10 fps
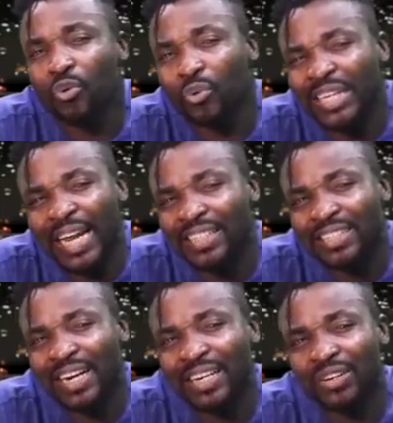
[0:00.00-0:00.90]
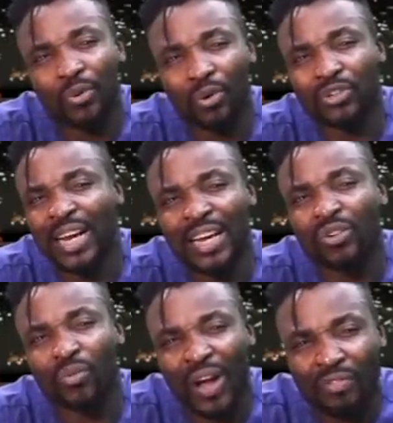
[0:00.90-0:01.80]
all win Nigeria, they call us
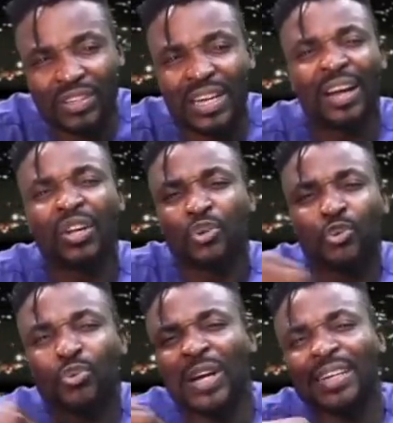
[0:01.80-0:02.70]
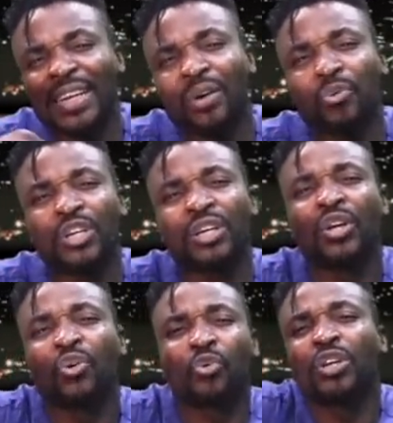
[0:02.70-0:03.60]
giant of Africa. Uganda with
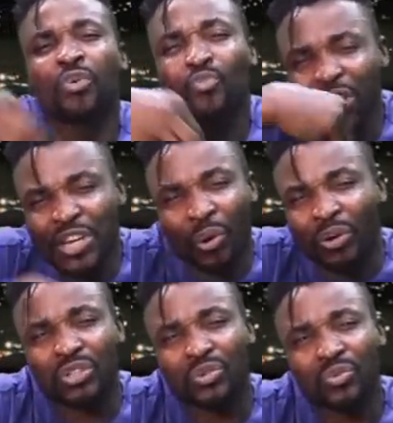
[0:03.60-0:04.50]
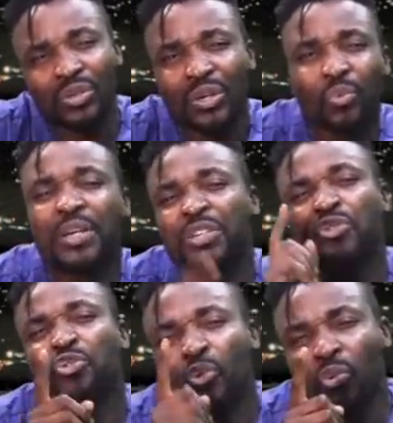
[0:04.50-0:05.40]
the winners
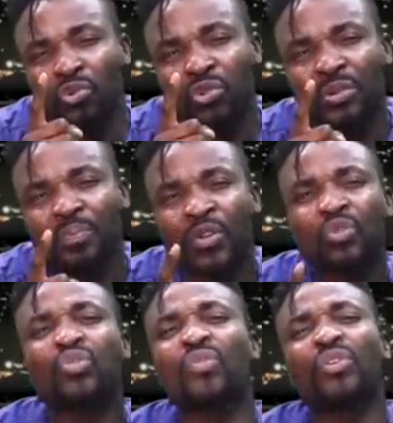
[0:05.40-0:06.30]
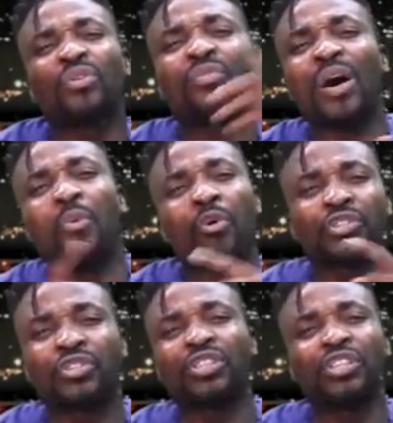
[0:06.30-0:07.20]
with news. Just of you
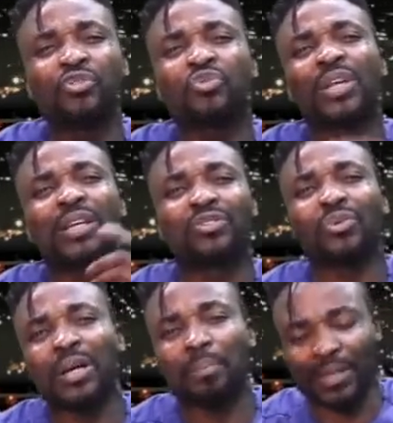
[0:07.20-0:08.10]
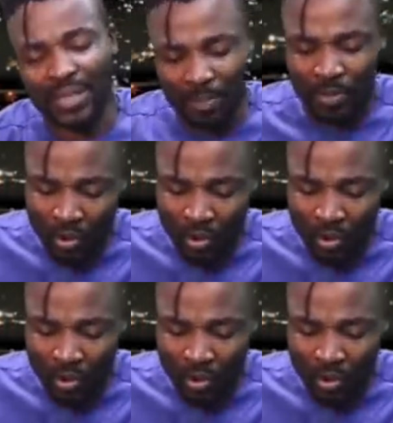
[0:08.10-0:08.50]
watch the news where they talk about them.